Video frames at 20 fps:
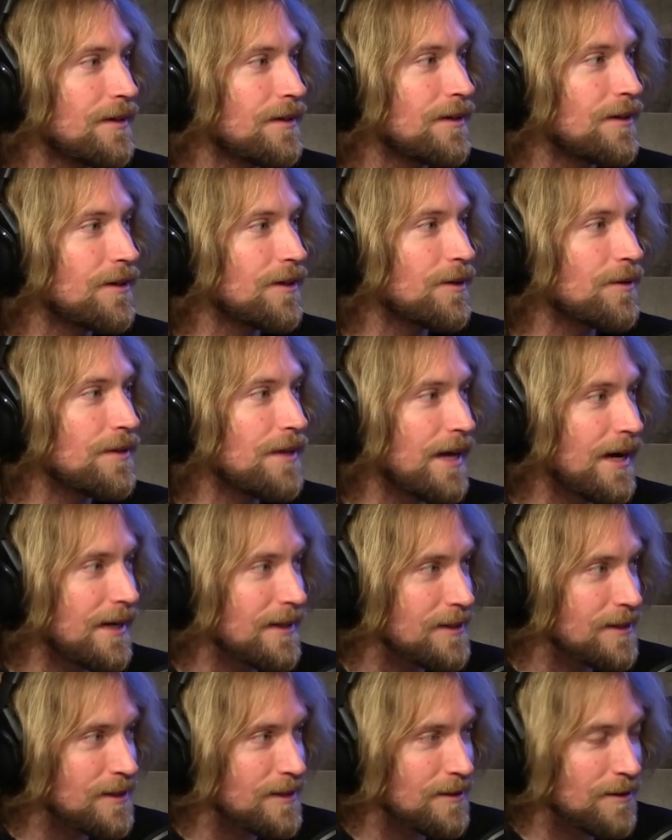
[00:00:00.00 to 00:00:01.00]
you know, and
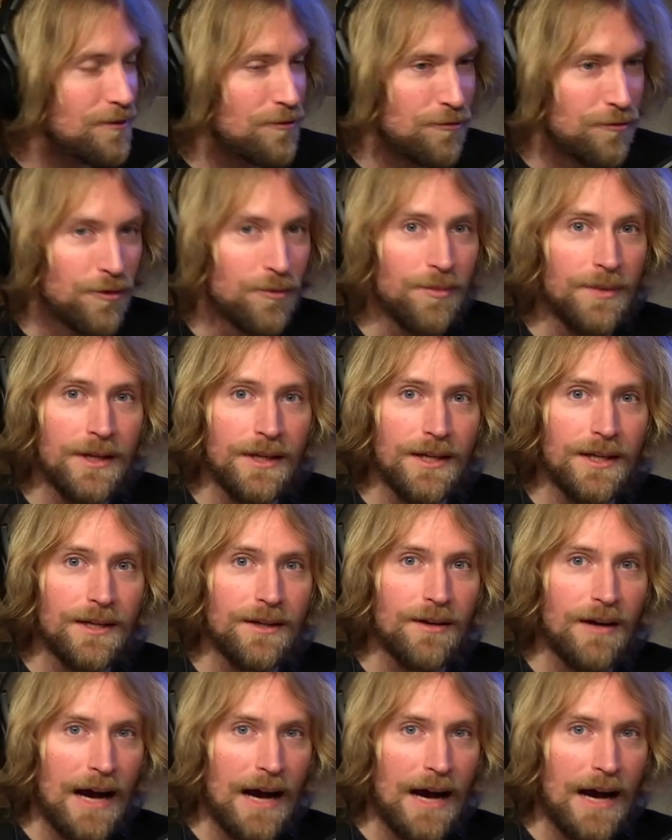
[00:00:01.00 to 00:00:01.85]
that's for me